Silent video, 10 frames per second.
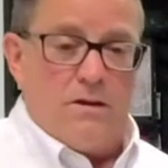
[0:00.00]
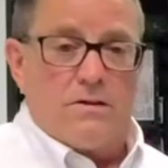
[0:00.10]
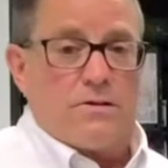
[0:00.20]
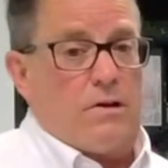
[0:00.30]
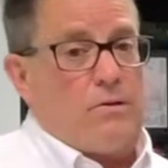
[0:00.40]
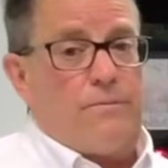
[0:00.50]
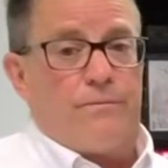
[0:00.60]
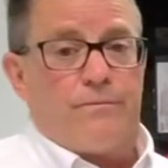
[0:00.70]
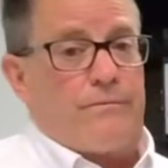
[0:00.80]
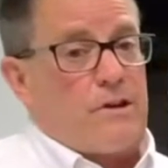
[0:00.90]
So
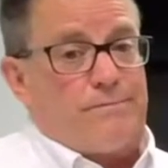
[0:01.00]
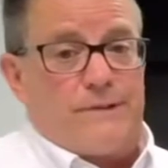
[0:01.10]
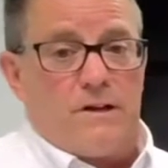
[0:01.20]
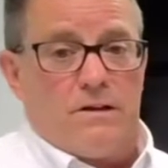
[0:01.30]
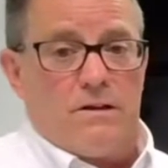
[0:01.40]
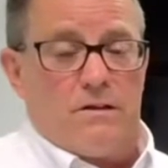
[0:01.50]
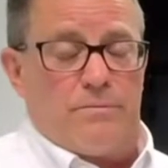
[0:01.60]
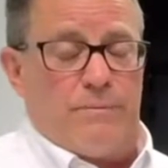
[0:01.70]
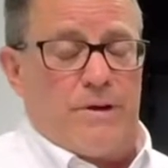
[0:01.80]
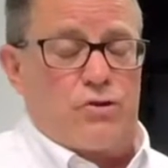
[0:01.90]

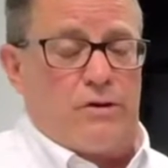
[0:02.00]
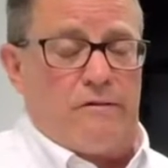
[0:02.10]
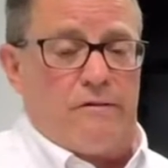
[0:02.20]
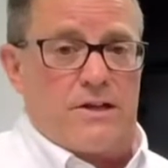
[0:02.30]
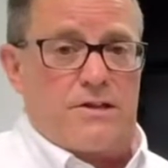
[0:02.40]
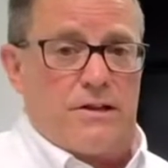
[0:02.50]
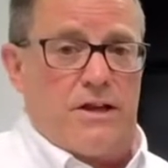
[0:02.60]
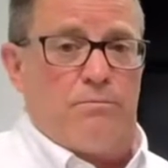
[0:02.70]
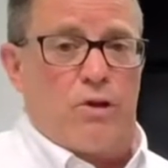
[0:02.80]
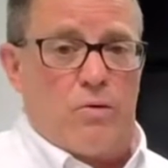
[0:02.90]
make sure everything's
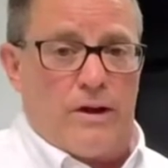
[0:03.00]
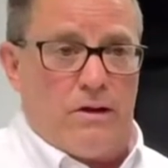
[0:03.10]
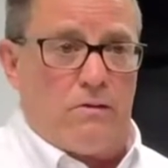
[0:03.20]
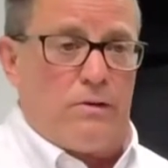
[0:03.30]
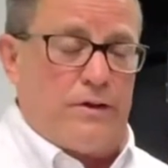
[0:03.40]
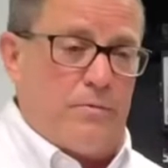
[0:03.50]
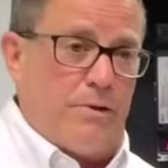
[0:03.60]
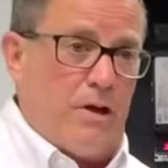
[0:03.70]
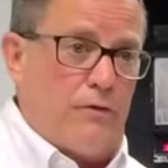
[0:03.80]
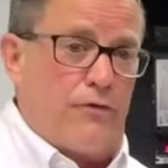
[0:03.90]
clean, blow it out, clean your
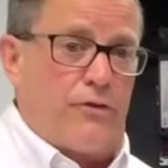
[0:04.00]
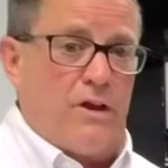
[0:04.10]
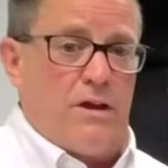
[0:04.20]
belts,